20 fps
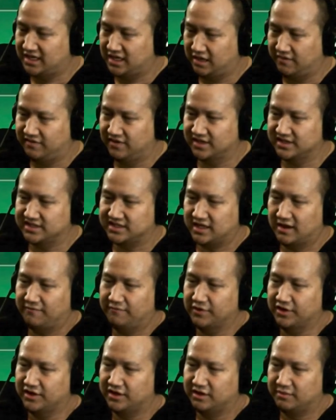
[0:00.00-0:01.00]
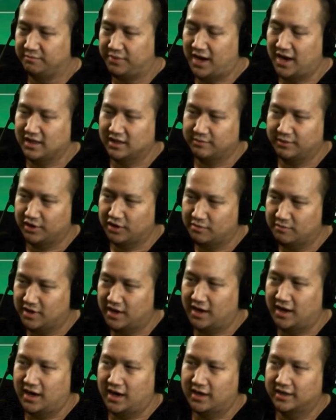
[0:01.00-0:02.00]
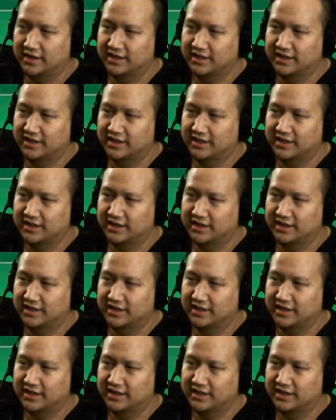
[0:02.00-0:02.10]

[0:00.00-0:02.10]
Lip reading: even stuff with Pot Limit Omaha,